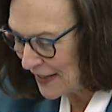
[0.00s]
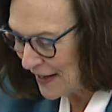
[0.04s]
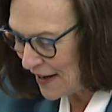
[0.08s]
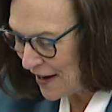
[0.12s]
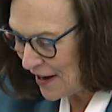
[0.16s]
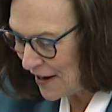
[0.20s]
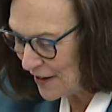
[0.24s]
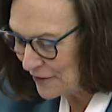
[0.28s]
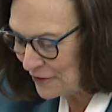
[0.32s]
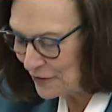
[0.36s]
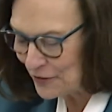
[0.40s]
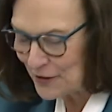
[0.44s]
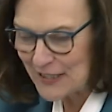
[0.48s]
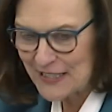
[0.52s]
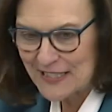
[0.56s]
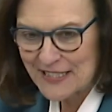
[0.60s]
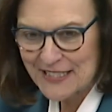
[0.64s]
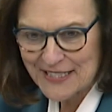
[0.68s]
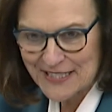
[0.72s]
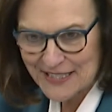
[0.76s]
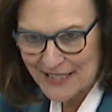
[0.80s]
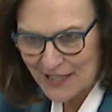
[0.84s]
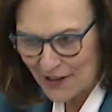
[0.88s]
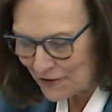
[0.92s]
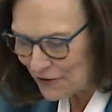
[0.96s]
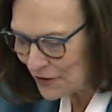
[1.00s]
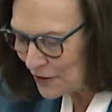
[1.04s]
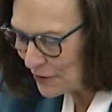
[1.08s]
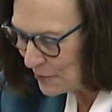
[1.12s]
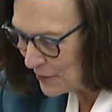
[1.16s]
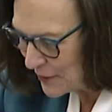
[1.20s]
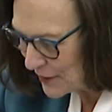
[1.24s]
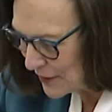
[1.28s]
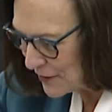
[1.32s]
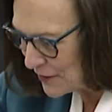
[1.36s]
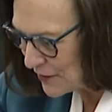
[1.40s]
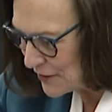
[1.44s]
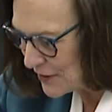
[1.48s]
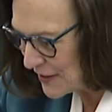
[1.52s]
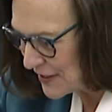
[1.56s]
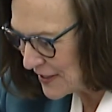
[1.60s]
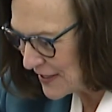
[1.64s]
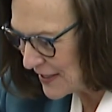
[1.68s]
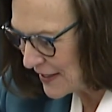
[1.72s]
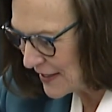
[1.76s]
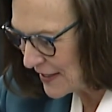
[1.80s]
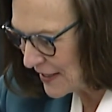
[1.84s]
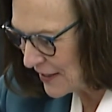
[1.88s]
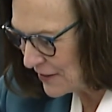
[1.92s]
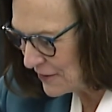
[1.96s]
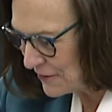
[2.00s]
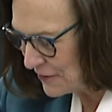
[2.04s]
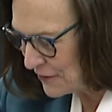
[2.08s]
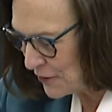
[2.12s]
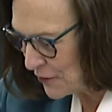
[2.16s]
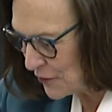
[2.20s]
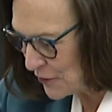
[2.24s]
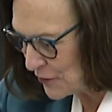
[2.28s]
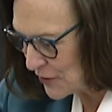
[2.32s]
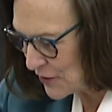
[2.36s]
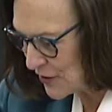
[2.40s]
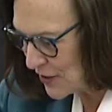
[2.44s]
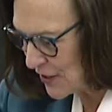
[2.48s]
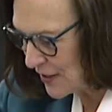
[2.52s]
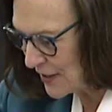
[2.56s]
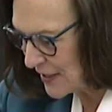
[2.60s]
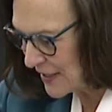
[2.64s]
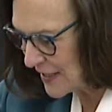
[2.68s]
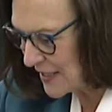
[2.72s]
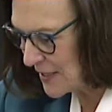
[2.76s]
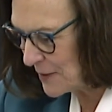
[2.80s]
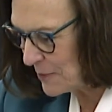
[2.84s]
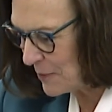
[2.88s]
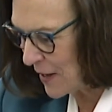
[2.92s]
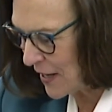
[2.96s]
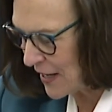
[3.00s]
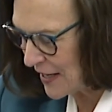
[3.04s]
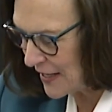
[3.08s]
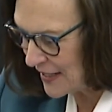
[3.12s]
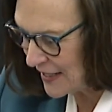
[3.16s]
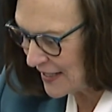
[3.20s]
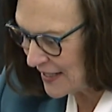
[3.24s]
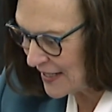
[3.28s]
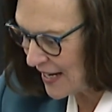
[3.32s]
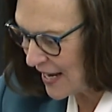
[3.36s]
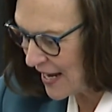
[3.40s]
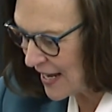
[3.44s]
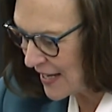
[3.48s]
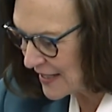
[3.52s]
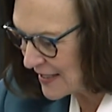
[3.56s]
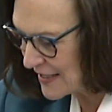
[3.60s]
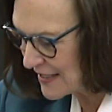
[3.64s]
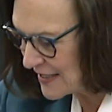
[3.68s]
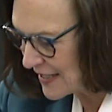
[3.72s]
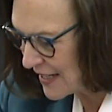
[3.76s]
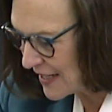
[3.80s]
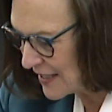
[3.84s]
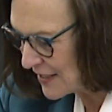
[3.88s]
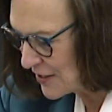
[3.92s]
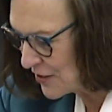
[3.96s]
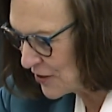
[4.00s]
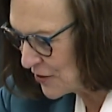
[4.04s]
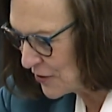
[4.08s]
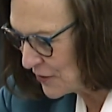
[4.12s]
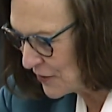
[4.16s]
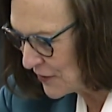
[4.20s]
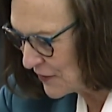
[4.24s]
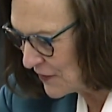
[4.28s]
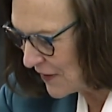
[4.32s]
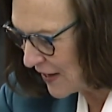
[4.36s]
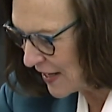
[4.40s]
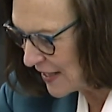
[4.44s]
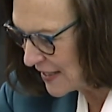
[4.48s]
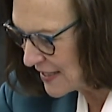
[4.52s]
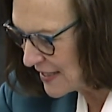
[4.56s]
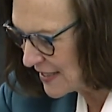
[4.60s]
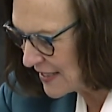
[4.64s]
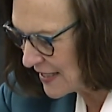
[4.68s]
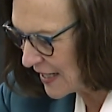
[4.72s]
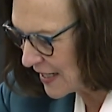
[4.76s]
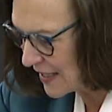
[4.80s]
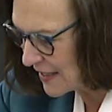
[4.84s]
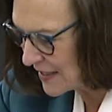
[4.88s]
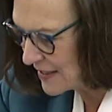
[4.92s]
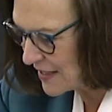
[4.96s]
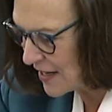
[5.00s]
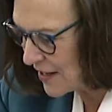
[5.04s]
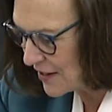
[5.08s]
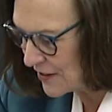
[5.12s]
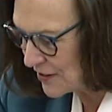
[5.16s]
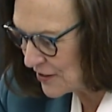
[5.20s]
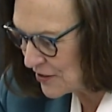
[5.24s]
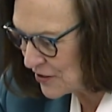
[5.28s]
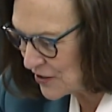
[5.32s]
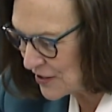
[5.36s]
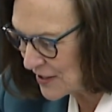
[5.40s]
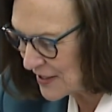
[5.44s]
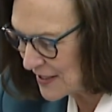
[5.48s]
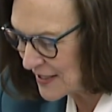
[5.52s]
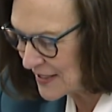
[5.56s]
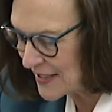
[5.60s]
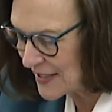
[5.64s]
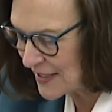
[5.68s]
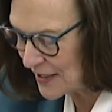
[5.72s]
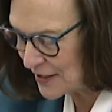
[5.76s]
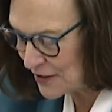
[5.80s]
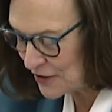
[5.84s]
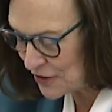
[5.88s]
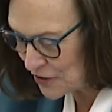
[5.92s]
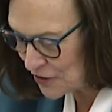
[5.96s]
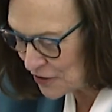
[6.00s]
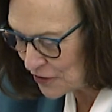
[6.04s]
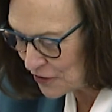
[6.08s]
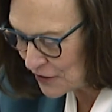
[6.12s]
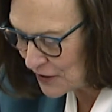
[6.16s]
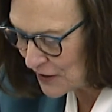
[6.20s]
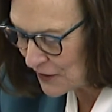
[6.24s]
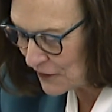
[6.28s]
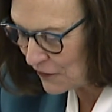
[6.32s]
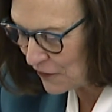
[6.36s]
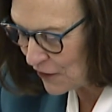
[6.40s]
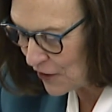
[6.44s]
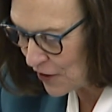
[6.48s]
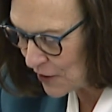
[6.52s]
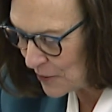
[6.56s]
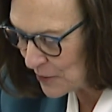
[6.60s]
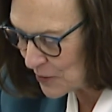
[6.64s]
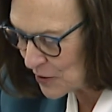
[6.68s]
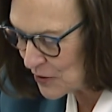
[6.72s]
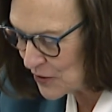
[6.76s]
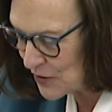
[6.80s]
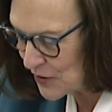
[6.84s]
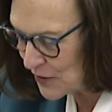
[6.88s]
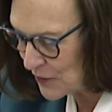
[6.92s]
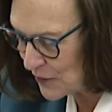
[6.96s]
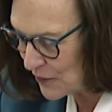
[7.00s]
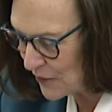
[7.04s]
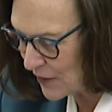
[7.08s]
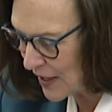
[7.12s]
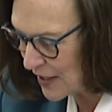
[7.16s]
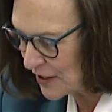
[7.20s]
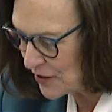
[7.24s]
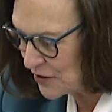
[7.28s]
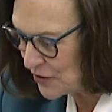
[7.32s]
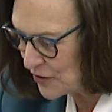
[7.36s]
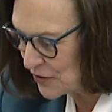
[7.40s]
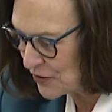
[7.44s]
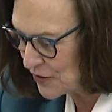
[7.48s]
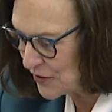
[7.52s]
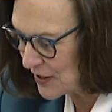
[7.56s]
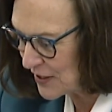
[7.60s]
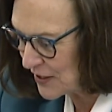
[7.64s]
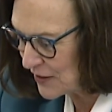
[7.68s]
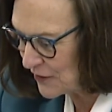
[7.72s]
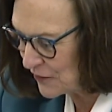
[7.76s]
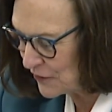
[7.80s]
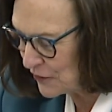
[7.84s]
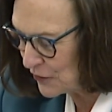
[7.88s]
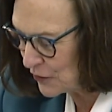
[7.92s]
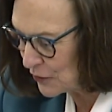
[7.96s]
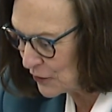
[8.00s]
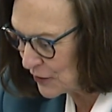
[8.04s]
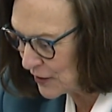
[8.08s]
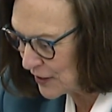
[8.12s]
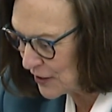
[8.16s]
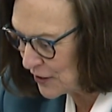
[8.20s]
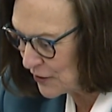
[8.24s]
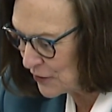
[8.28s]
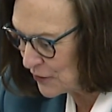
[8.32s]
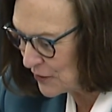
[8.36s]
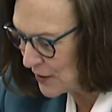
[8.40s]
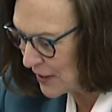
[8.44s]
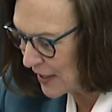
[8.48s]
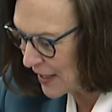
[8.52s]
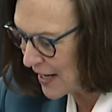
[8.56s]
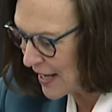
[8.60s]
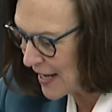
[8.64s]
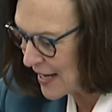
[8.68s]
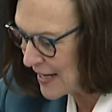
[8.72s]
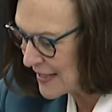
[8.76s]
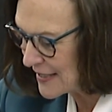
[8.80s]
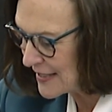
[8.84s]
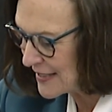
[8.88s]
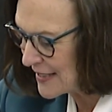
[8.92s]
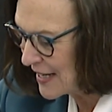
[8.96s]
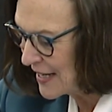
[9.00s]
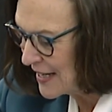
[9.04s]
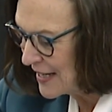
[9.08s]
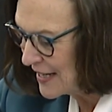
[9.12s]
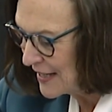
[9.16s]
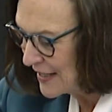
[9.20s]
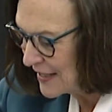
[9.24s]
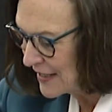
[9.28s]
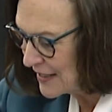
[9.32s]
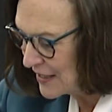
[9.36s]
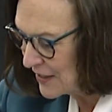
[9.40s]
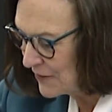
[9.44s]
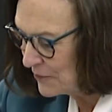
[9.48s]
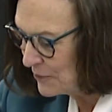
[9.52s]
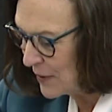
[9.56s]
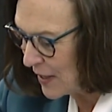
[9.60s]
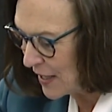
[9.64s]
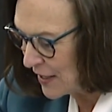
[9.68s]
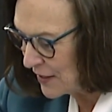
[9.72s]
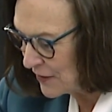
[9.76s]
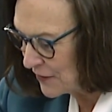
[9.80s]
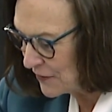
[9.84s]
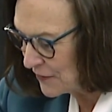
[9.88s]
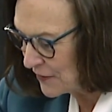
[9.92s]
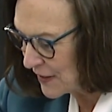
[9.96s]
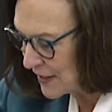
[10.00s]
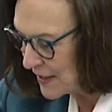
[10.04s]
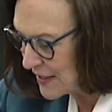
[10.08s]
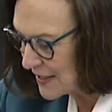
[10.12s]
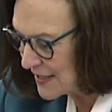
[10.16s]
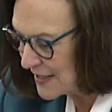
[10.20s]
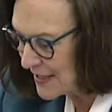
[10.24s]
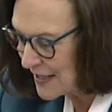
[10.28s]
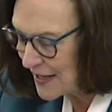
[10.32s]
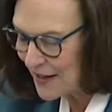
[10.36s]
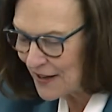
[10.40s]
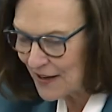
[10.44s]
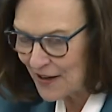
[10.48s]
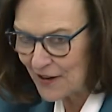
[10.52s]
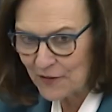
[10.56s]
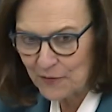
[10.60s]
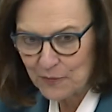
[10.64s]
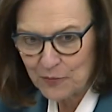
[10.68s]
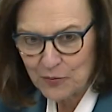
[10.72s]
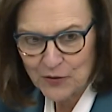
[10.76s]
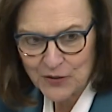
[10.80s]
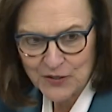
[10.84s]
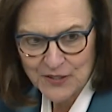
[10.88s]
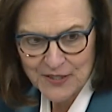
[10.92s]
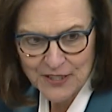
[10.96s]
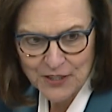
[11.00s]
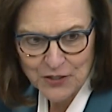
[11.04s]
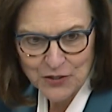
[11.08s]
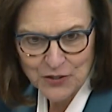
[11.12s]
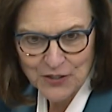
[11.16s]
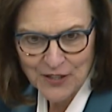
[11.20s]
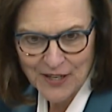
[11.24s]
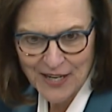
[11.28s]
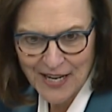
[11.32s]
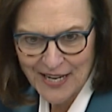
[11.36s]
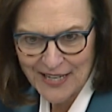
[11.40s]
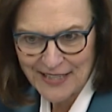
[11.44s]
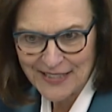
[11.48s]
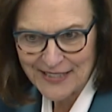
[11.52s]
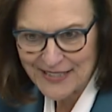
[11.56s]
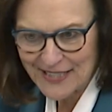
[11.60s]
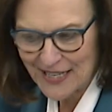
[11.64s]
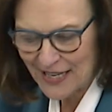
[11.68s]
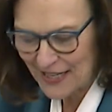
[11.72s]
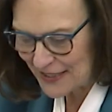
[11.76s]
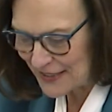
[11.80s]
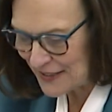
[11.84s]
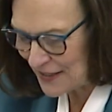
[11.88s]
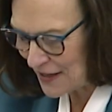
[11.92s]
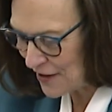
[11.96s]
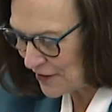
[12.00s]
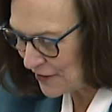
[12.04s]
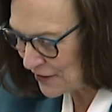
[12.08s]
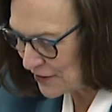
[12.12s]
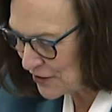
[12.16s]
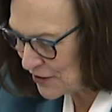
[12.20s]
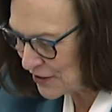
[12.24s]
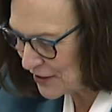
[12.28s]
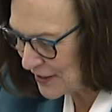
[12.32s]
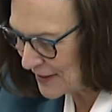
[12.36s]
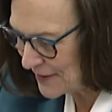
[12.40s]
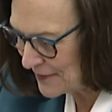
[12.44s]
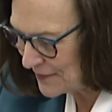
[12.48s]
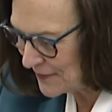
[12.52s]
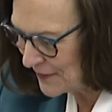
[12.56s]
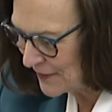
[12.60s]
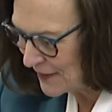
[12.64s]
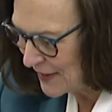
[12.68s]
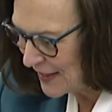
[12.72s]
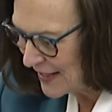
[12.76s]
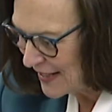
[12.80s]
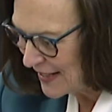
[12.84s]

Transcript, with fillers: I've written several bills that focus on expanding access to advanced technologies and ensuring farmers and ranchers can fully utilize the benefits of precision ag technology.